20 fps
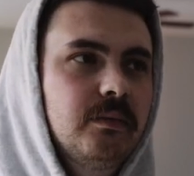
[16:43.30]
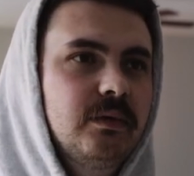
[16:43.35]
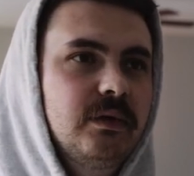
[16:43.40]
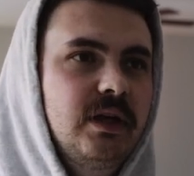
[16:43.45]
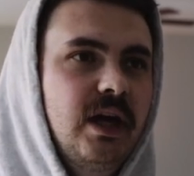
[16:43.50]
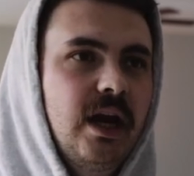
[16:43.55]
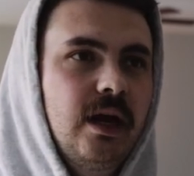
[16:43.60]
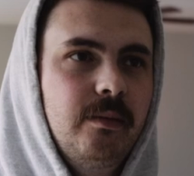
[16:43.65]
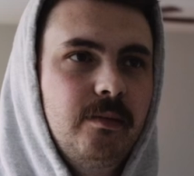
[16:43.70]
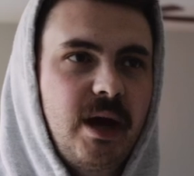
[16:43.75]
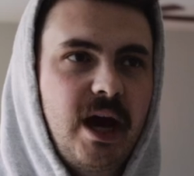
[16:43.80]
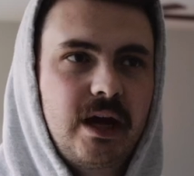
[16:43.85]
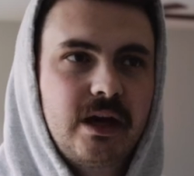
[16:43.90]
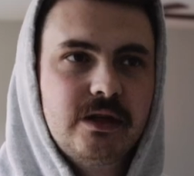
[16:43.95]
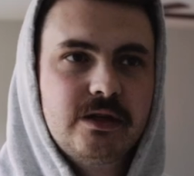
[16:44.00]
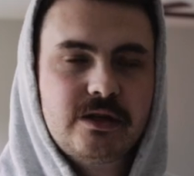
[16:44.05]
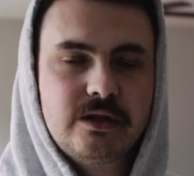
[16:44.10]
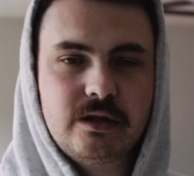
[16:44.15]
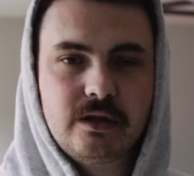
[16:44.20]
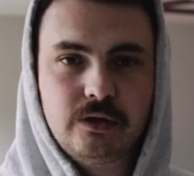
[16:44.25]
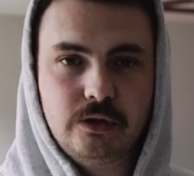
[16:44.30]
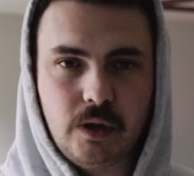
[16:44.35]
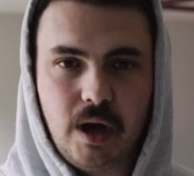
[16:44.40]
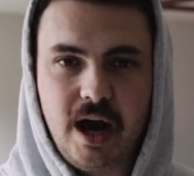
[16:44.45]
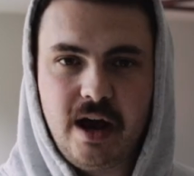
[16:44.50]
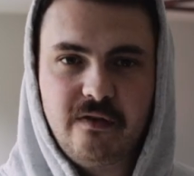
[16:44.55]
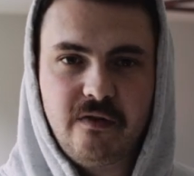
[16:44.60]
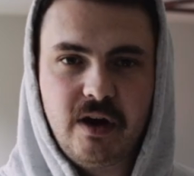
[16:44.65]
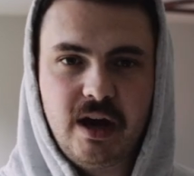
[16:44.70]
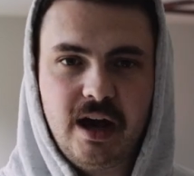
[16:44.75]
Getting back into the
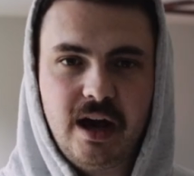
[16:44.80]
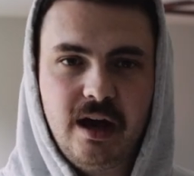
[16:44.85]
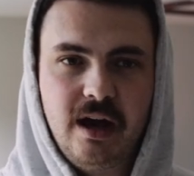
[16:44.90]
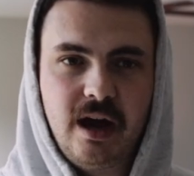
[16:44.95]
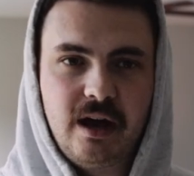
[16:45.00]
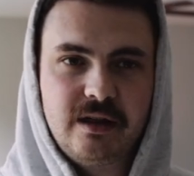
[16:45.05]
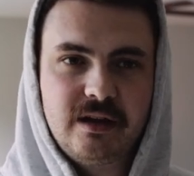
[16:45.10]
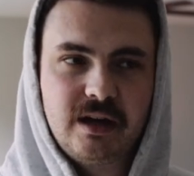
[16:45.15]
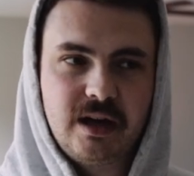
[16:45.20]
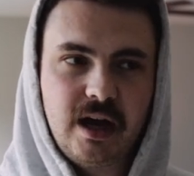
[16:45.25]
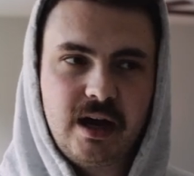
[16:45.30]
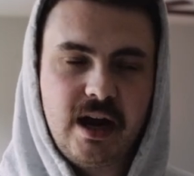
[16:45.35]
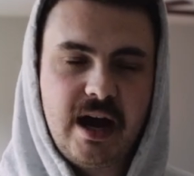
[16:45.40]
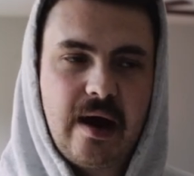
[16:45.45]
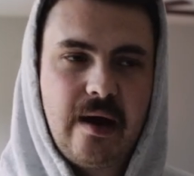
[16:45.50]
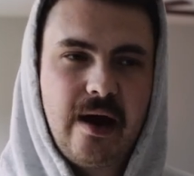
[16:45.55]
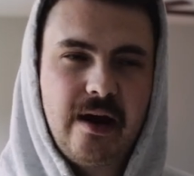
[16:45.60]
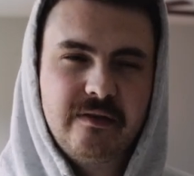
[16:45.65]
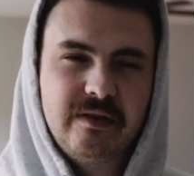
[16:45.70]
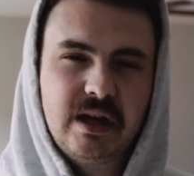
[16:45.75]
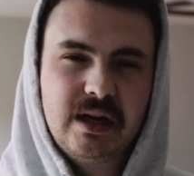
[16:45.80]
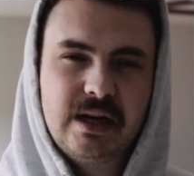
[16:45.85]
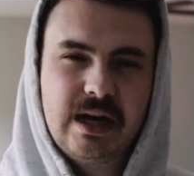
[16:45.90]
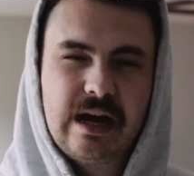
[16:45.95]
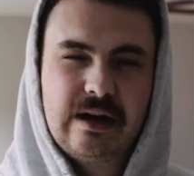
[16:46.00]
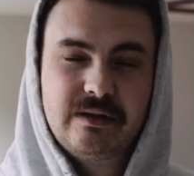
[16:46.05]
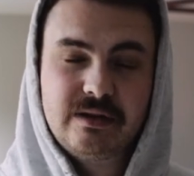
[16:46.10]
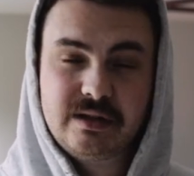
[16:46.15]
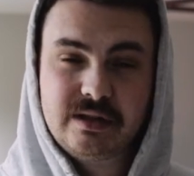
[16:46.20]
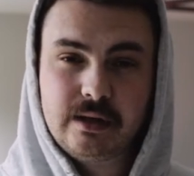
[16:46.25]
driveway, I think I now have that
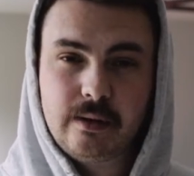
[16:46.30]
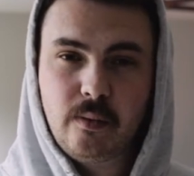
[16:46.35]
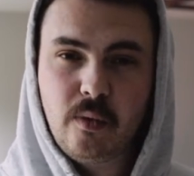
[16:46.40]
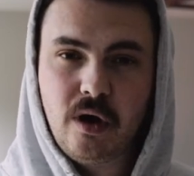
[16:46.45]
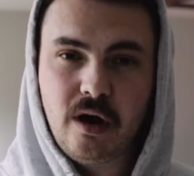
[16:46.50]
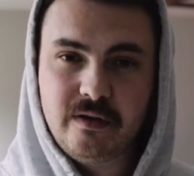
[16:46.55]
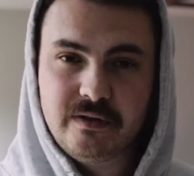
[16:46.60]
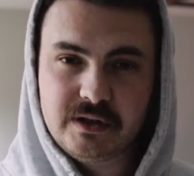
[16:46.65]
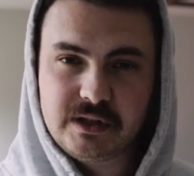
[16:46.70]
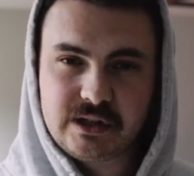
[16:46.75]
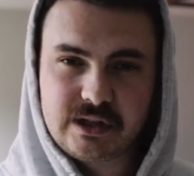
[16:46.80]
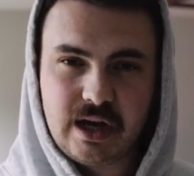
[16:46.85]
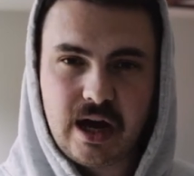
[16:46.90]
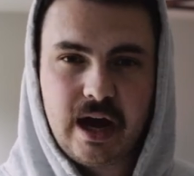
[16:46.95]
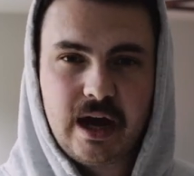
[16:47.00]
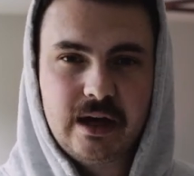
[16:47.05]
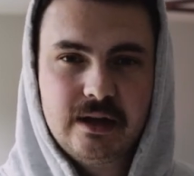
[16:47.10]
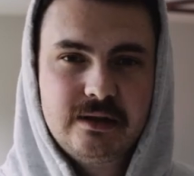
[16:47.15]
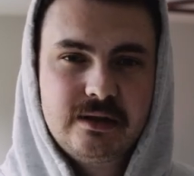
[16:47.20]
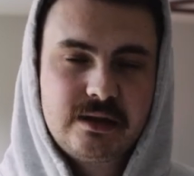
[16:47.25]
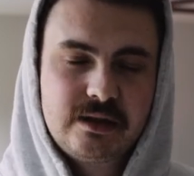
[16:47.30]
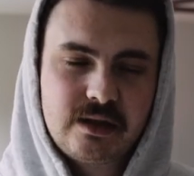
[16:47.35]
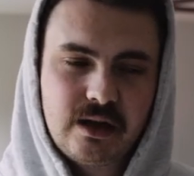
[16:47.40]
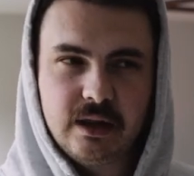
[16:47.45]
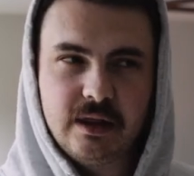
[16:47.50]
down to somewhat of a science.